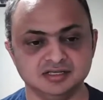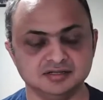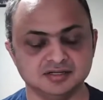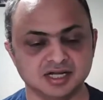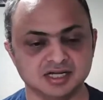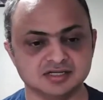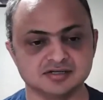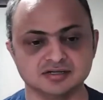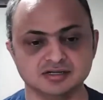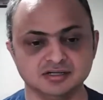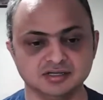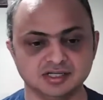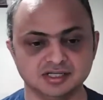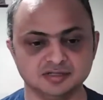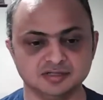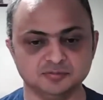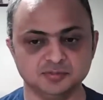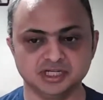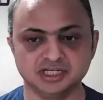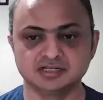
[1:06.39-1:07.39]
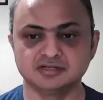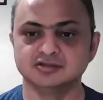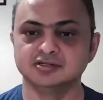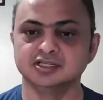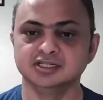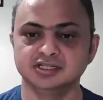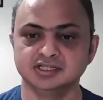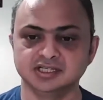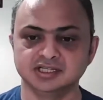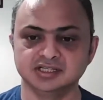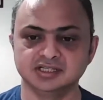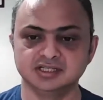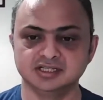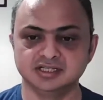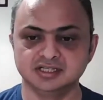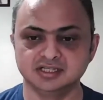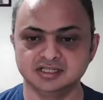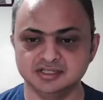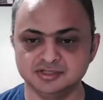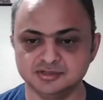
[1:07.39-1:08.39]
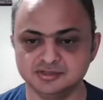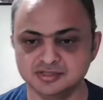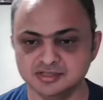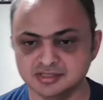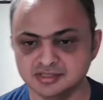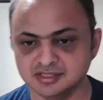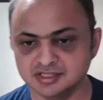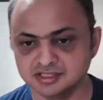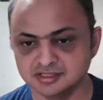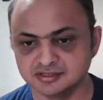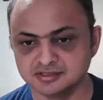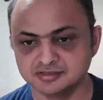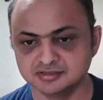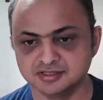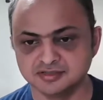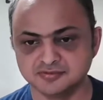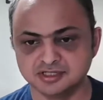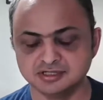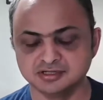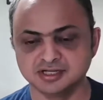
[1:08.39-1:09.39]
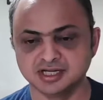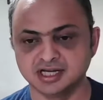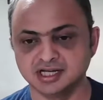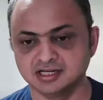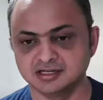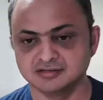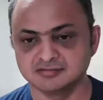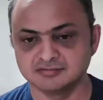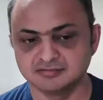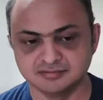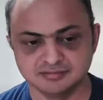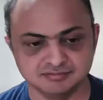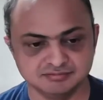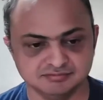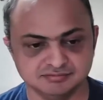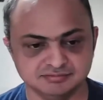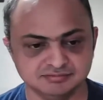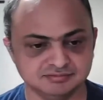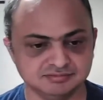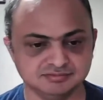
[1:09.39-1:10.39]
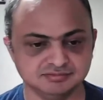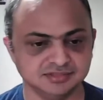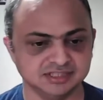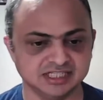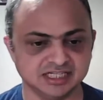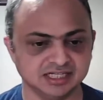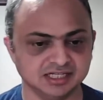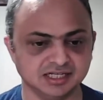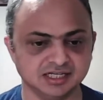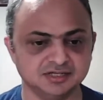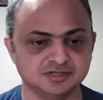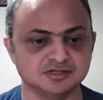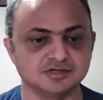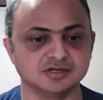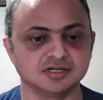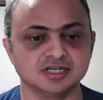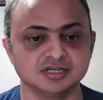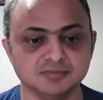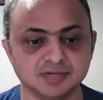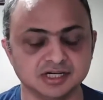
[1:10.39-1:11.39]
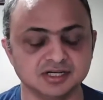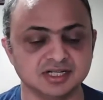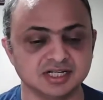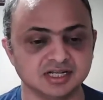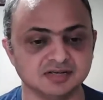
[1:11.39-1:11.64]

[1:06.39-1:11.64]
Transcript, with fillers: you guys should look into Bitcoin," then they they they would look at what the hell are you talking about?